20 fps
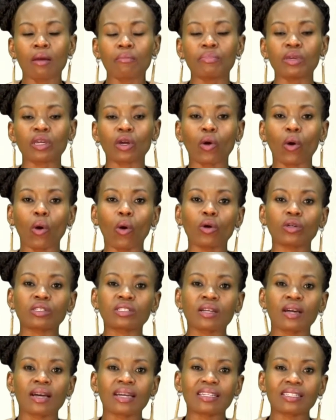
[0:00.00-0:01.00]

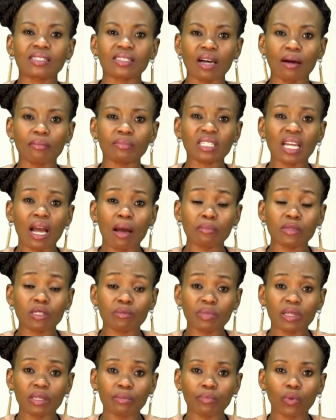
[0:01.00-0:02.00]
Because sometimes
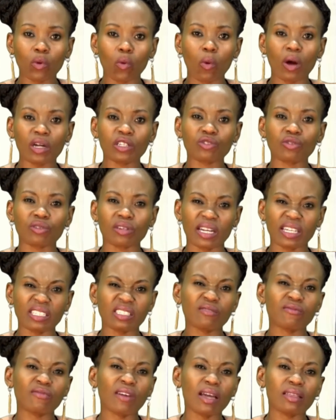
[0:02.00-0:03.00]
people want to
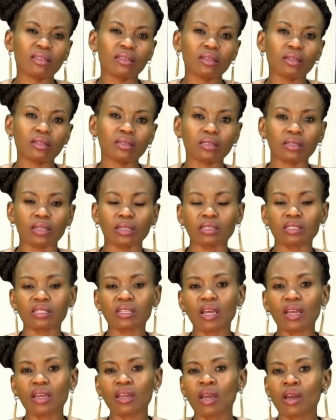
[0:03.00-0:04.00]
rectify things and
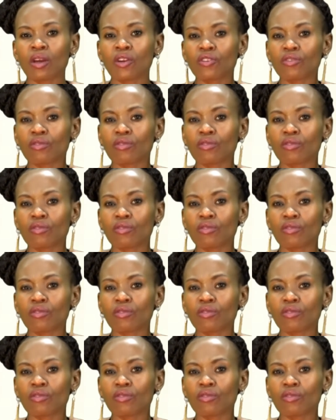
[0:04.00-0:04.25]
say,